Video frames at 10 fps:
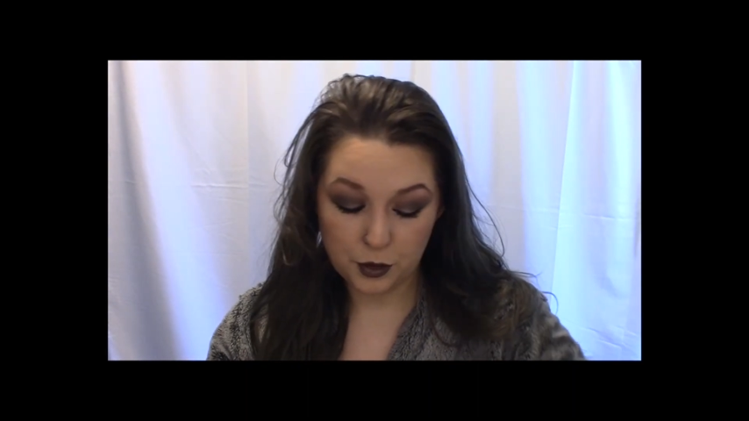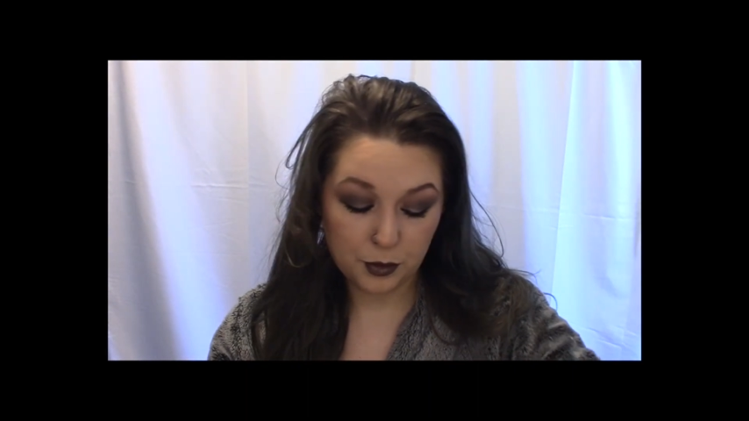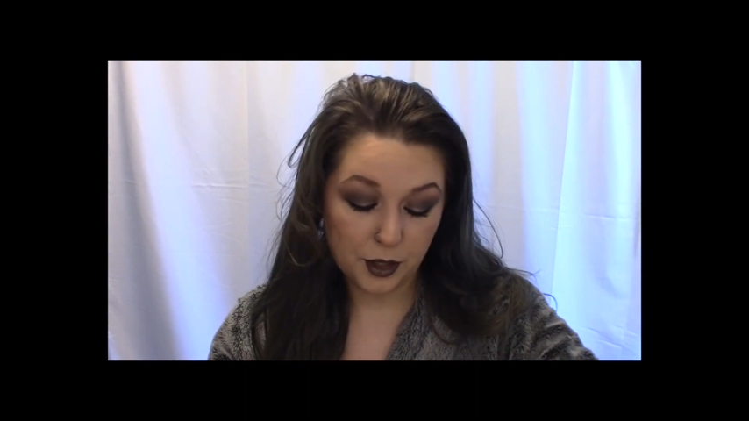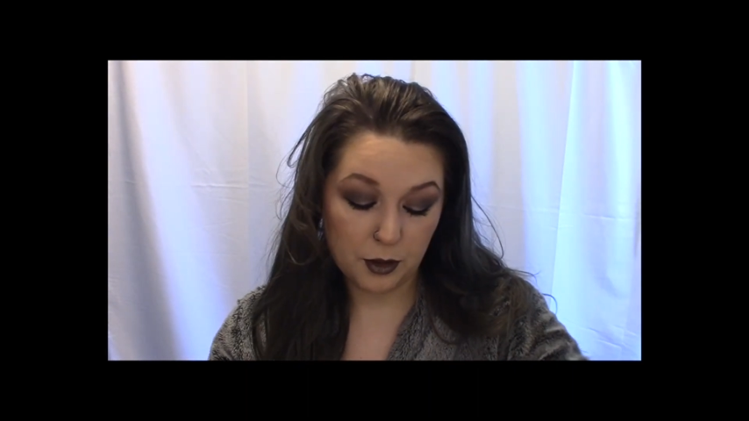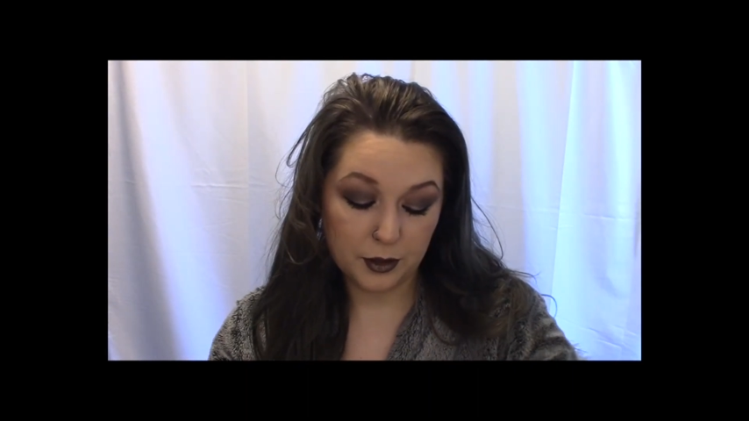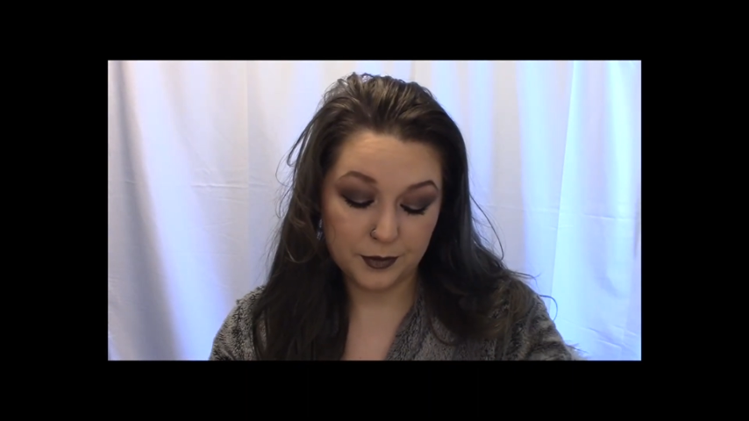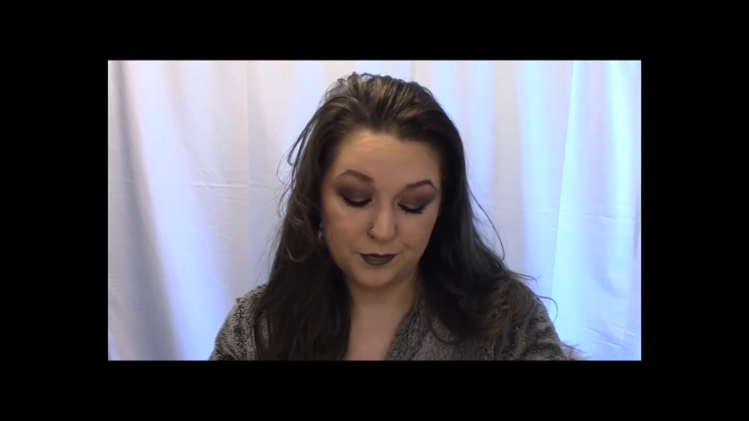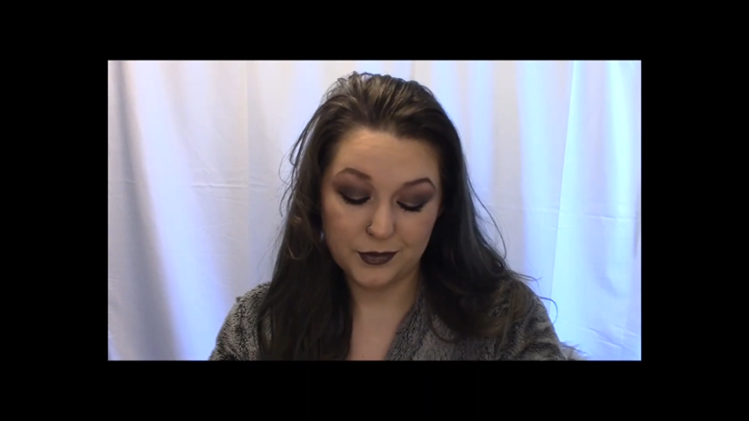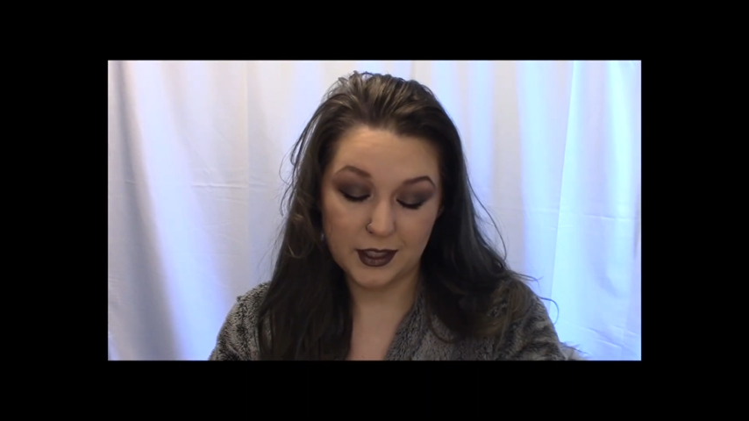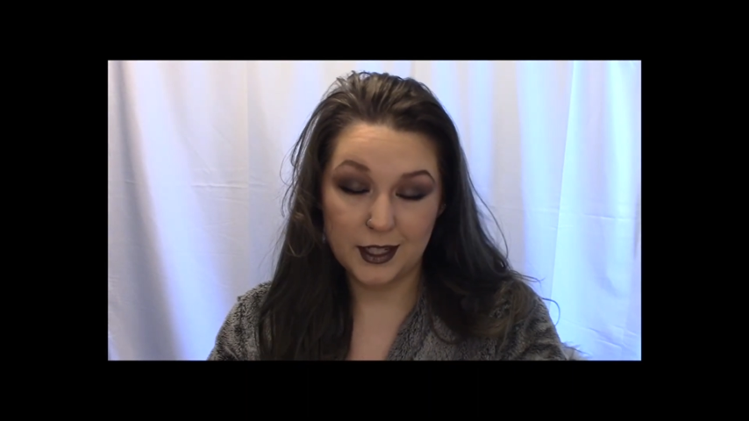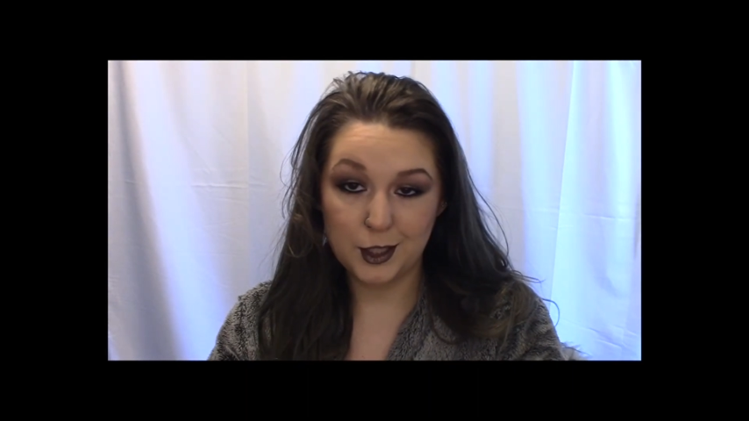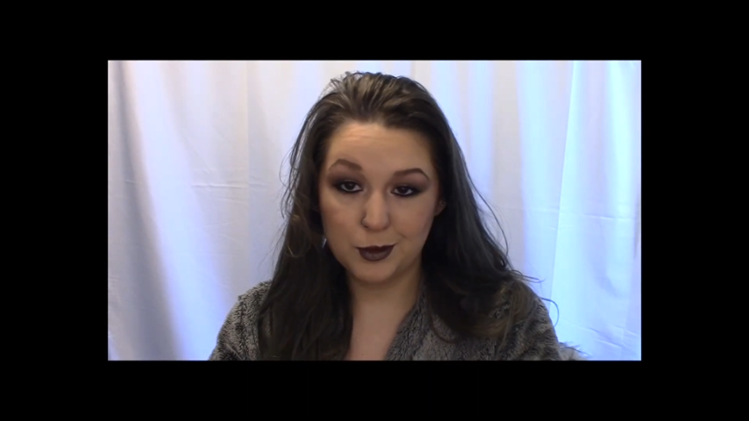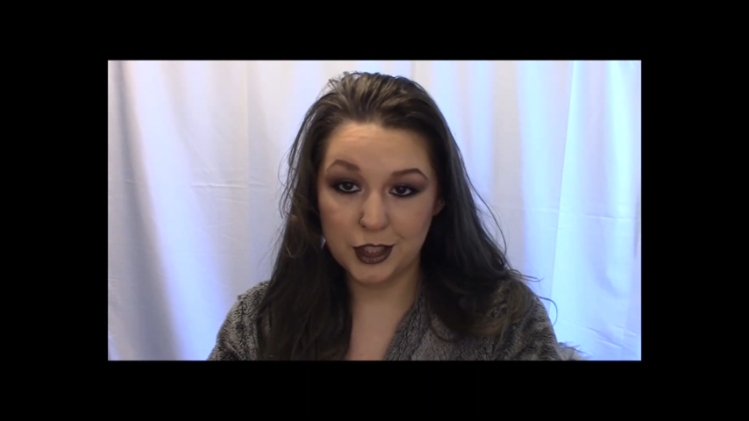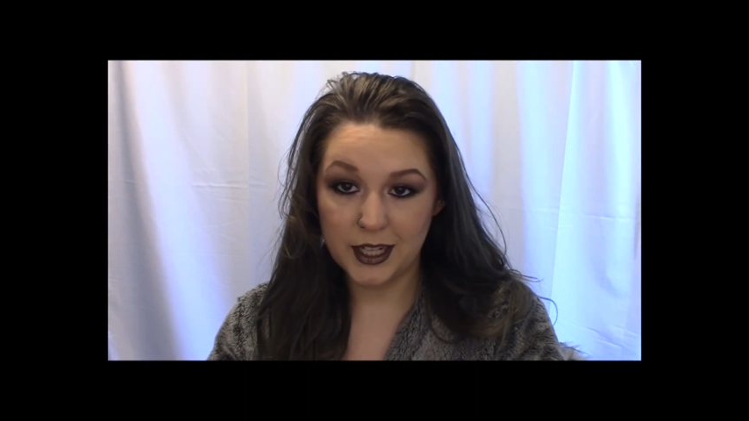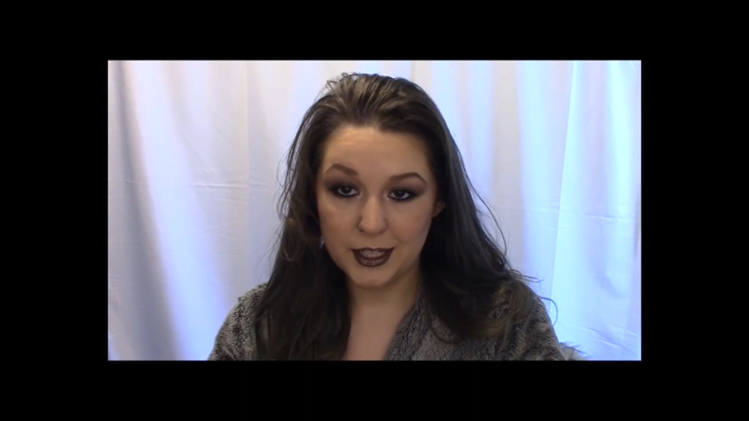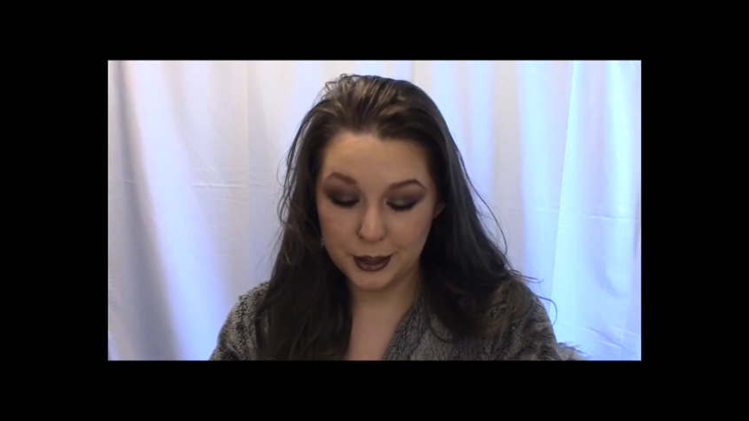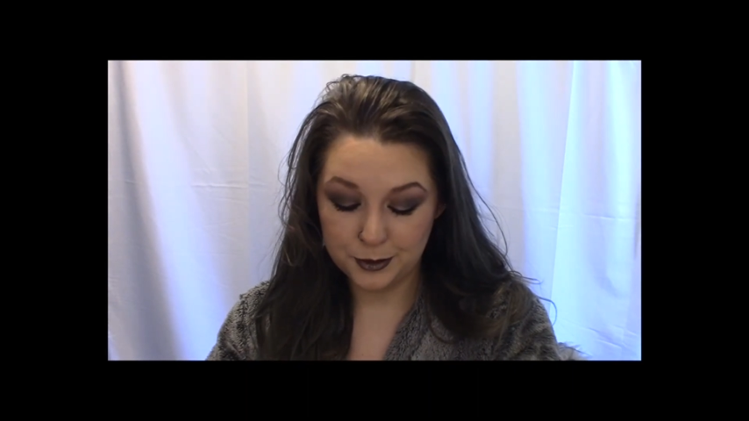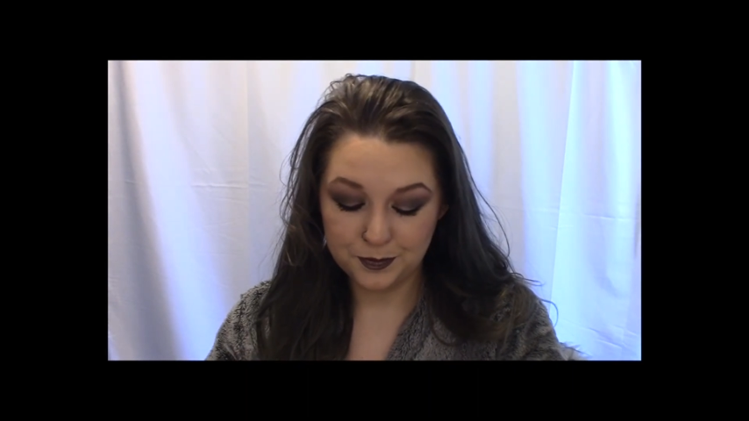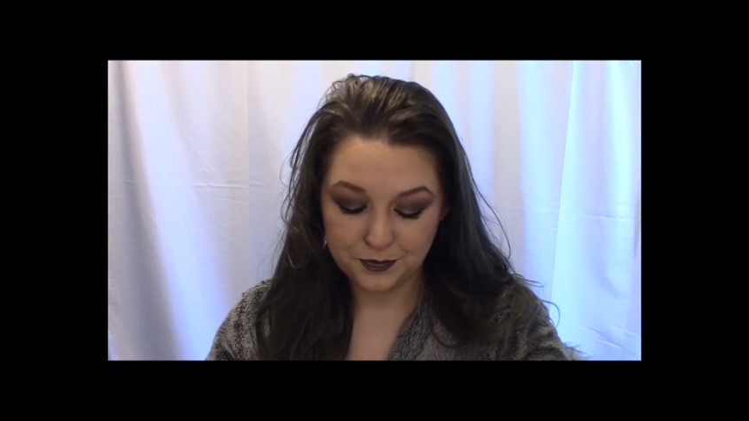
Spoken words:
broke, you gotta do what you gotta do.